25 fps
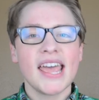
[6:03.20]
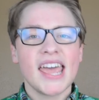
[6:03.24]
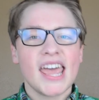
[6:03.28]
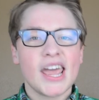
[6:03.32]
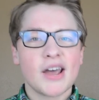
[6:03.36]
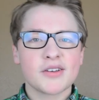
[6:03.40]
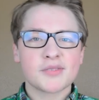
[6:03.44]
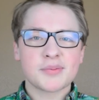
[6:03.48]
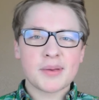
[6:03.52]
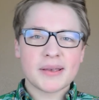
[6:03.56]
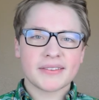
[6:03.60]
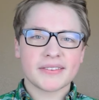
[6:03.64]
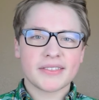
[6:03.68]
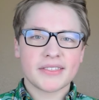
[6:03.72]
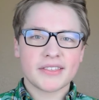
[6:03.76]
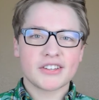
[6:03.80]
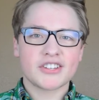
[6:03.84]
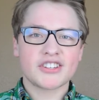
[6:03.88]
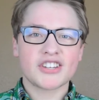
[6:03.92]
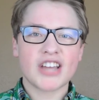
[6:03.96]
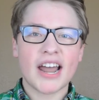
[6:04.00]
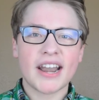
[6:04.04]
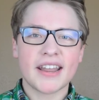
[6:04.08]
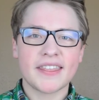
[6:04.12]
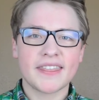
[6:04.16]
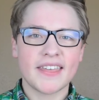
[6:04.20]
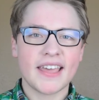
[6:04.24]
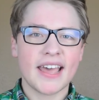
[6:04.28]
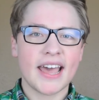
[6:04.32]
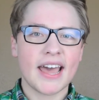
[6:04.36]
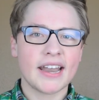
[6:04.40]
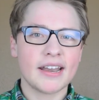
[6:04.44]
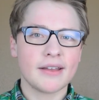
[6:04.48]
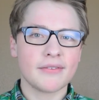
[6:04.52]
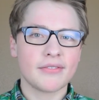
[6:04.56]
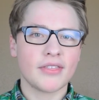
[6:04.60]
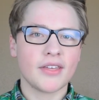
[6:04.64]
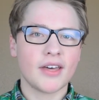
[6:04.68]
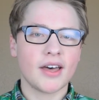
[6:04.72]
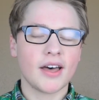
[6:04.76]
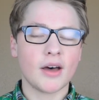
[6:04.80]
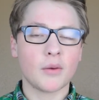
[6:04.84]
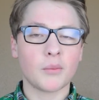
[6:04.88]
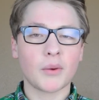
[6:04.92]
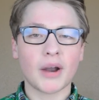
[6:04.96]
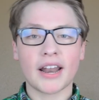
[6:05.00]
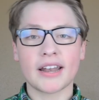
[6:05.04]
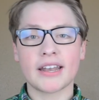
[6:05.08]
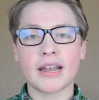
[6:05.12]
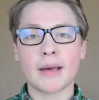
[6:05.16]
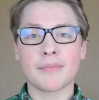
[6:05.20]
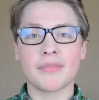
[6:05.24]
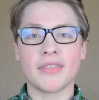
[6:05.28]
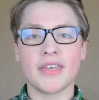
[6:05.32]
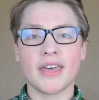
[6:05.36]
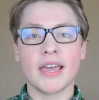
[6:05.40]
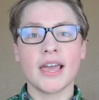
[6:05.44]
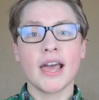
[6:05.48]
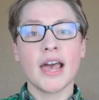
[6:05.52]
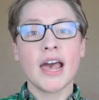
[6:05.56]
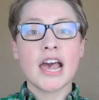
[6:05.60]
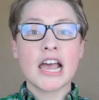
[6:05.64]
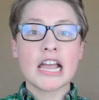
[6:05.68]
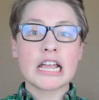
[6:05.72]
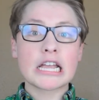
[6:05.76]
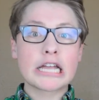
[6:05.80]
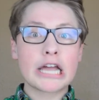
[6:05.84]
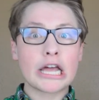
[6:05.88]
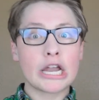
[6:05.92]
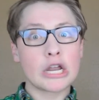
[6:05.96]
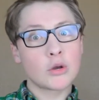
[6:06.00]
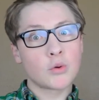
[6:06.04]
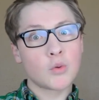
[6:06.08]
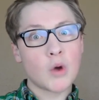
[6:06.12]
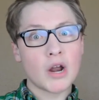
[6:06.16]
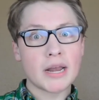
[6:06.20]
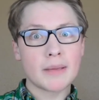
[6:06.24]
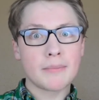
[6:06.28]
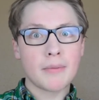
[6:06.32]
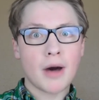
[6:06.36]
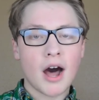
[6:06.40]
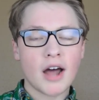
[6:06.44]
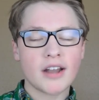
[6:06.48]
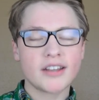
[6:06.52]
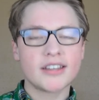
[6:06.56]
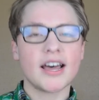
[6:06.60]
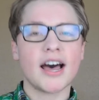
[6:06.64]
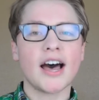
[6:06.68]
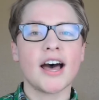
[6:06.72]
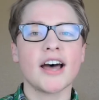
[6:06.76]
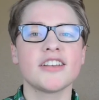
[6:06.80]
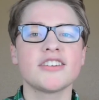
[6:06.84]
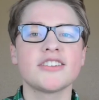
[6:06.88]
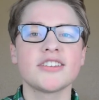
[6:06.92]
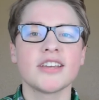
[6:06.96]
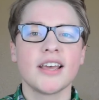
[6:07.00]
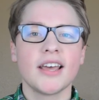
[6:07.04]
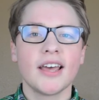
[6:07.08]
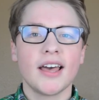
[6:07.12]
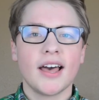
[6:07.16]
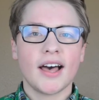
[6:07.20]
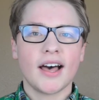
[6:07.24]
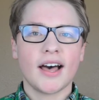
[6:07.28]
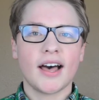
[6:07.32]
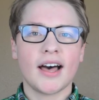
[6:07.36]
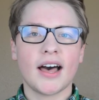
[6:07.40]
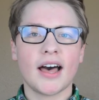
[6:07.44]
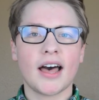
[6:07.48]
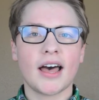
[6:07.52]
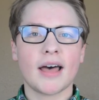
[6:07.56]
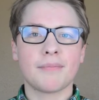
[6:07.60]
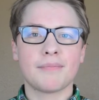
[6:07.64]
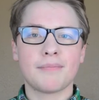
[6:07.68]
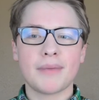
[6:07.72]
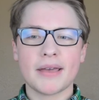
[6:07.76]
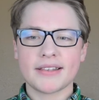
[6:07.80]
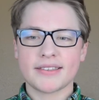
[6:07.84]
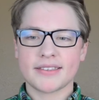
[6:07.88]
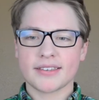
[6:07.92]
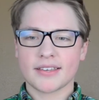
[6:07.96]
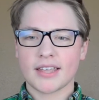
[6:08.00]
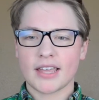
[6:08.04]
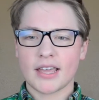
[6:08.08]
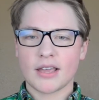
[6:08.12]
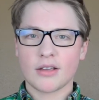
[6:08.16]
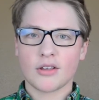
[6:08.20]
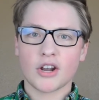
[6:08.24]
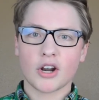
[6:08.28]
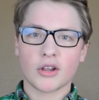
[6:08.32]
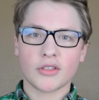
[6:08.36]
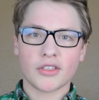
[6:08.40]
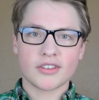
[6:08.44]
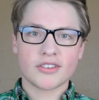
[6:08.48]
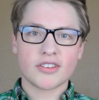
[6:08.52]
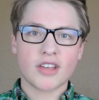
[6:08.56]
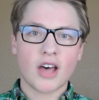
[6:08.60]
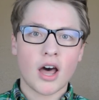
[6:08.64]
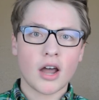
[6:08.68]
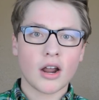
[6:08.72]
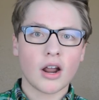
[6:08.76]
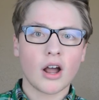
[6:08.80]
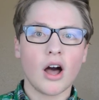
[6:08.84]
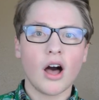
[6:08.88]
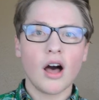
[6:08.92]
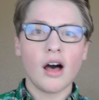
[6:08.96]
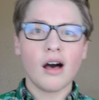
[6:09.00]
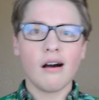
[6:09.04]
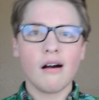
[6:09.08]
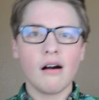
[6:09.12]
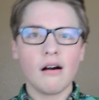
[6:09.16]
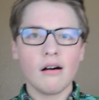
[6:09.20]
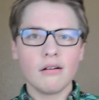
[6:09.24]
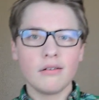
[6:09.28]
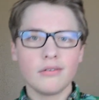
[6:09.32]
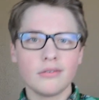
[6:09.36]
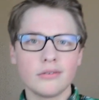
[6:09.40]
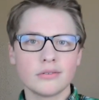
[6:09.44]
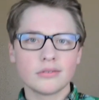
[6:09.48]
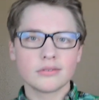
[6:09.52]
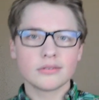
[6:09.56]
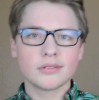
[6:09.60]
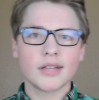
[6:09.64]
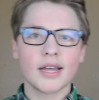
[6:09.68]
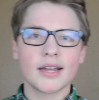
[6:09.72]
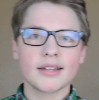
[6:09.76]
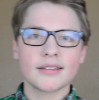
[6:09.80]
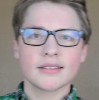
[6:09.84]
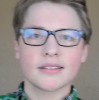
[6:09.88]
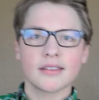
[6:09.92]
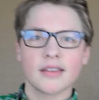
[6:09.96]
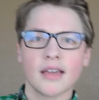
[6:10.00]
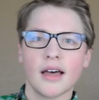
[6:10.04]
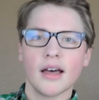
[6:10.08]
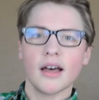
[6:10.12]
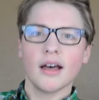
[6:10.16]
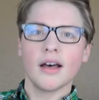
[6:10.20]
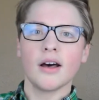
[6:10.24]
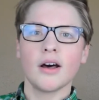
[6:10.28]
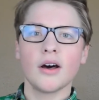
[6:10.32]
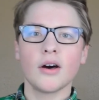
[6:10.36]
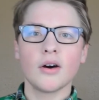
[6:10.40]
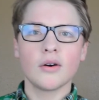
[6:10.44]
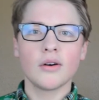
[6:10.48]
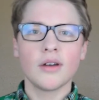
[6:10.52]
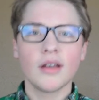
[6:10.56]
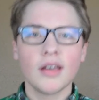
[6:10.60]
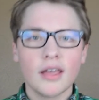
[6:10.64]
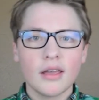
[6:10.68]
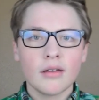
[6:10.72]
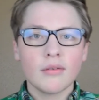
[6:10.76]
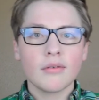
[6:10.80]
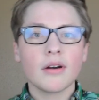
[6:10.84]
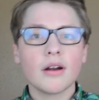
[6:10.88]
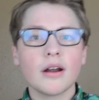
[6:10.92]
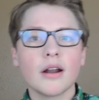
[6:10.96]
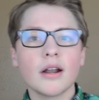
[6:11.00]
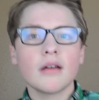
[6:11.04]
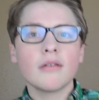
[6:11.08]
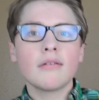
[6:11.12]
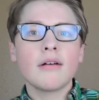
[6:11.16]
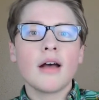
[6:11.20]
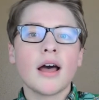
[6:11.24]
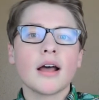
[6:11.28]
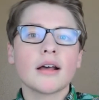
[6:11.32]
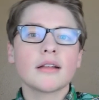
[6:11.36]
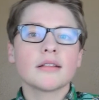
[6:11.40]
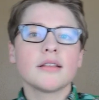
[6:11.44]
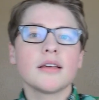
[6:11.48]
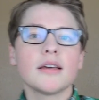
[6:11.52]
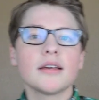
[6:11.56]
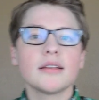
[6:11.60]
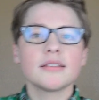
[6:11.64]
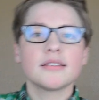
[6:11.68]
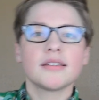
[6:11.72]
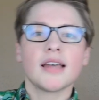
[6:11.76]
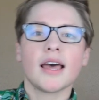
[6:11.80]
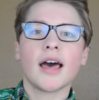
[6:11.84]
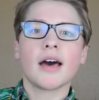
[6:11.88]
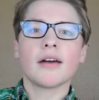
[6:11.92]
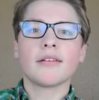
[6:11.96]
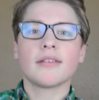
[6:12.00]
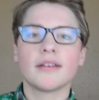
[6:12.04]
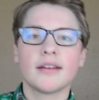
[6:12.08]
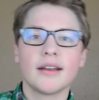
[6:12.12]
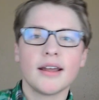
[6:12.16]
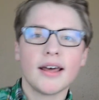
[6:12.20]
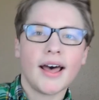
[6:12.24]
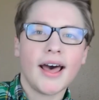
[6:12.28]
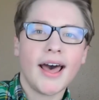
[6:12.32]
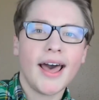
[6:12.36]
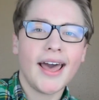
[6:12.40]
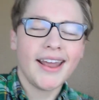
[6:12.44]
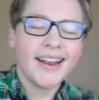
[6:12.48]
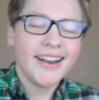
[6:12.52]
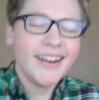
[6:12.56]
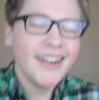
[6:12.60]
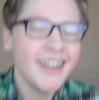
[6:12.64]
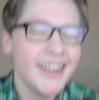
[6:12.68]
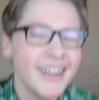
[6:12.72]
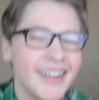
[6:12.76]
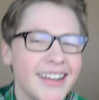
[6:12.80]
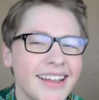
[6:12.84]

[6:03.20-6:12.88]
it was basically a shot at the end of the what I dubbed the getting ready montage. Basically, you know, the song, "Oh, Let's Go. We're gonna rock this town tonight."